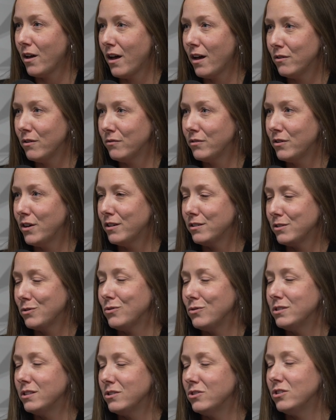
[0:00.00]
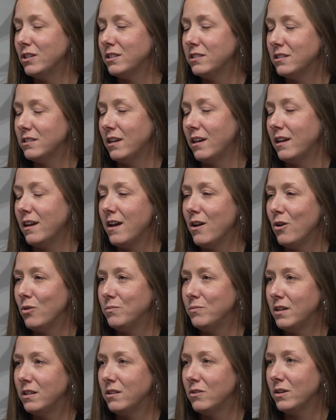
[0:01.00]
of for our school district, and I
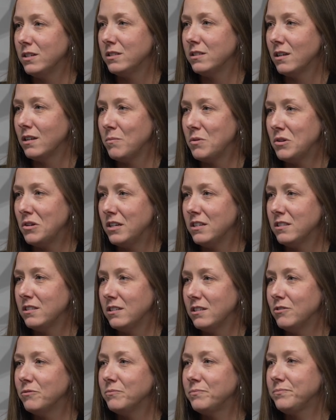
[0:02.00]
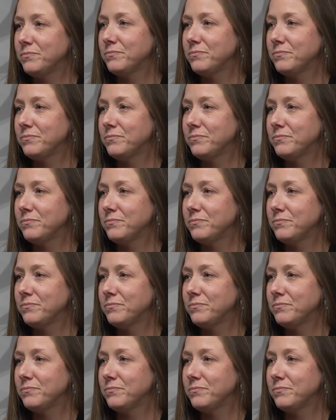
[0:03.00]
hope that the rest of the community is too.